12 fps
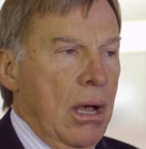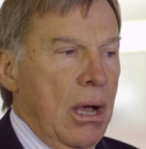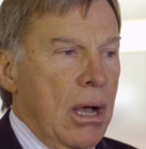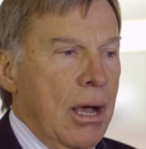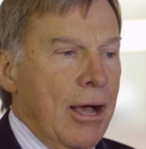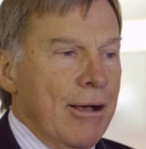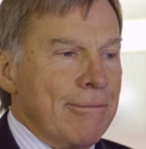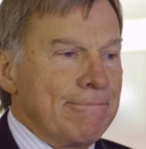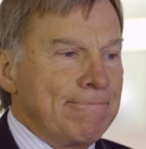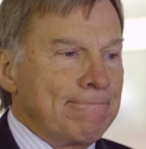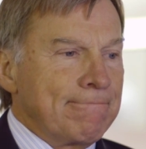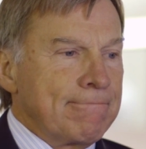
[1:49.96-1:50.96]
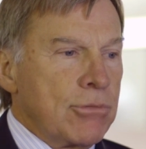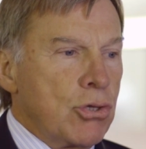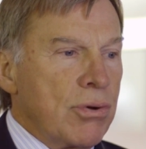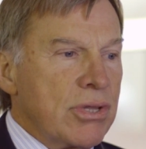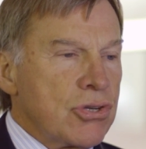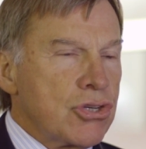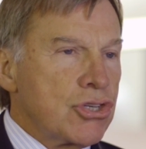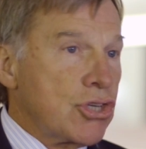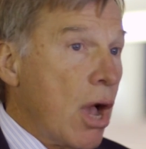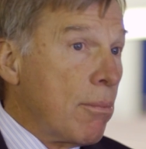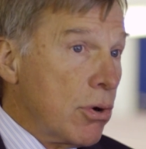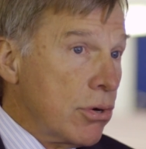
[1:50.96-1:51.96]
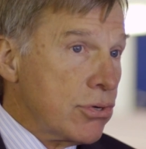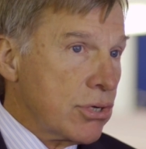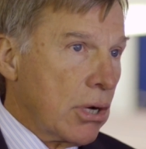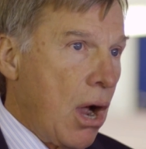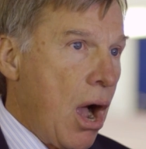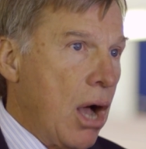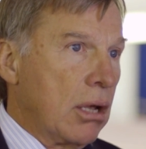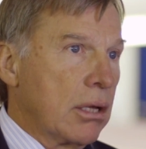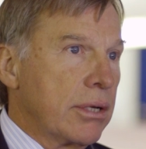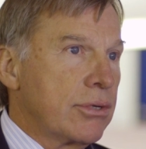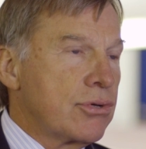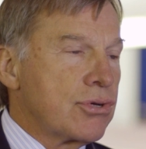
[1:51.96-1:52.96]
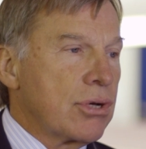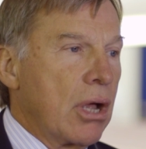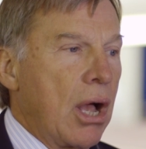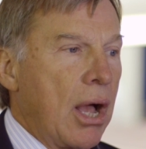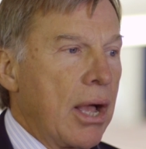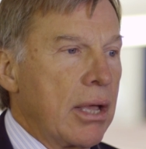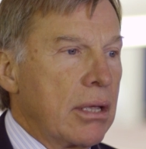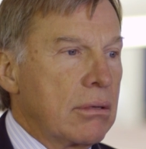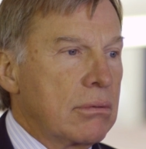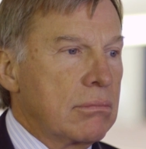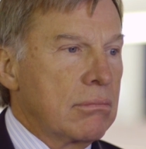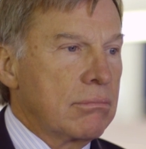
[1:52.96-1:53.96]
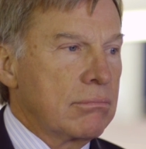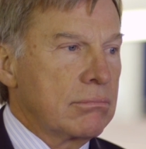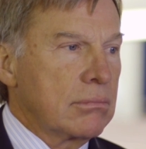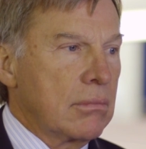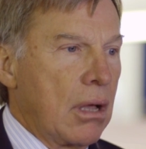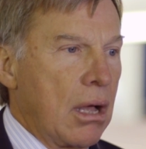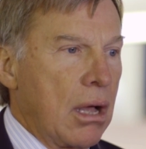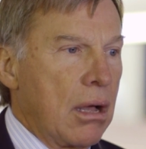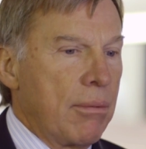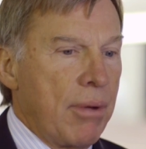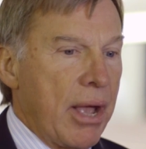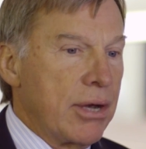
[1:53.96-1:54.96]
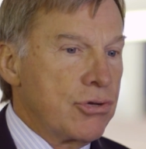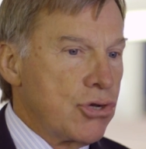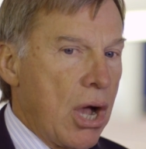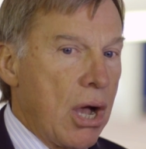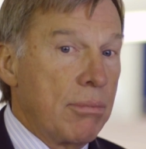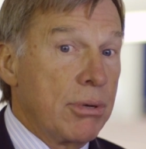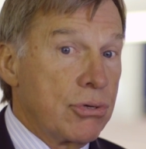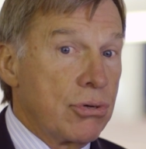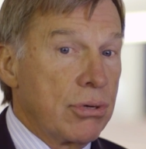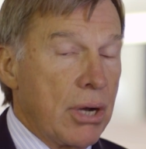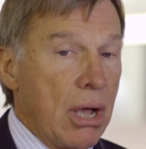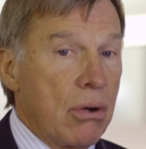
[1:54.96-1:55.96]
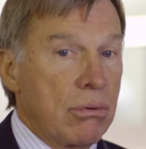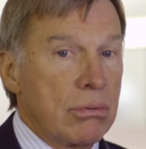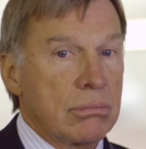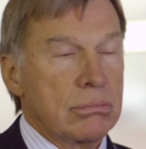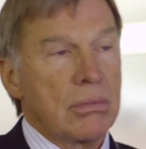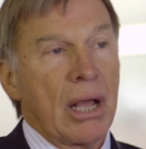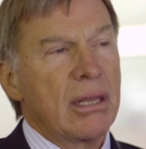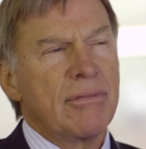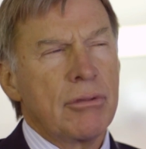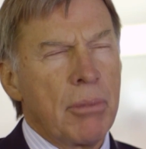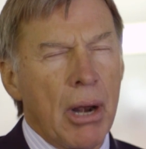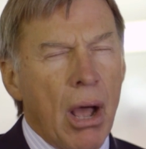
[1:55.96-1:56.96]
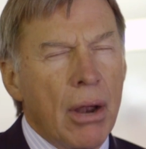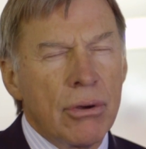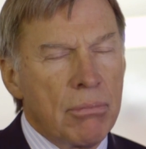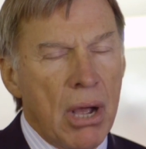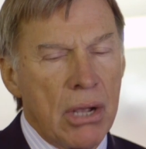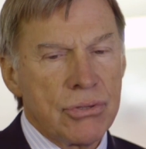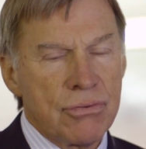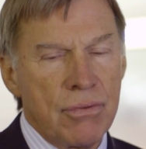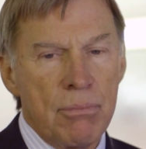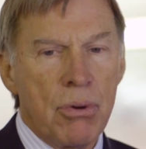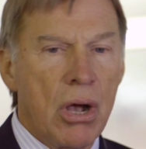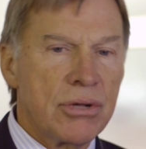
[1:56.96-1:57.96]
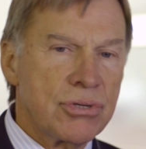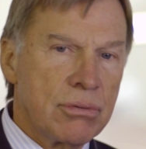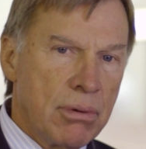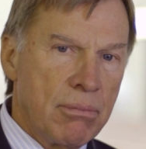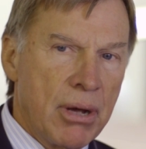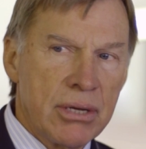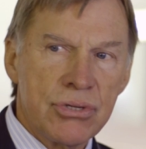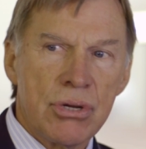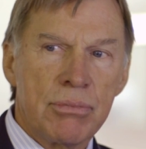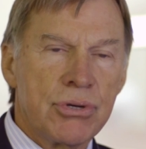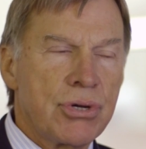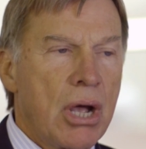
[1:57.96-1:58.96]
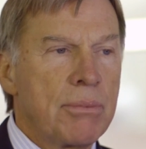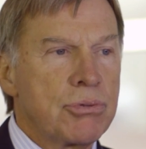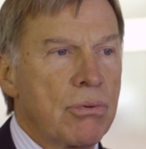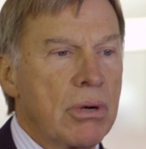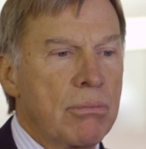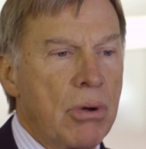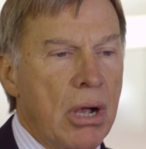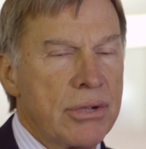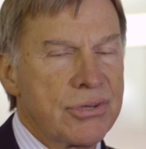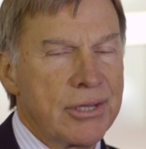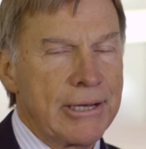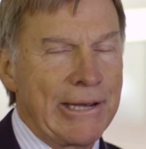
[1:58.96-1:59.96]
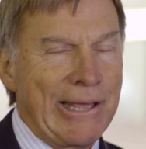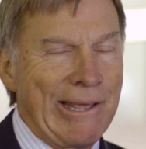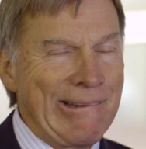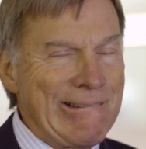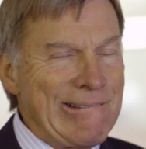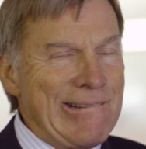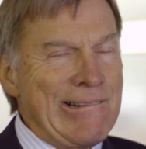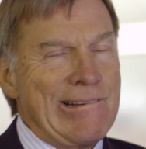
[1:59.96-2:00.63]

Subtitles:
during the summers in college, I had a job. It turned out I lived about 100 miles from Boston, but my summer jobs were in Boston. And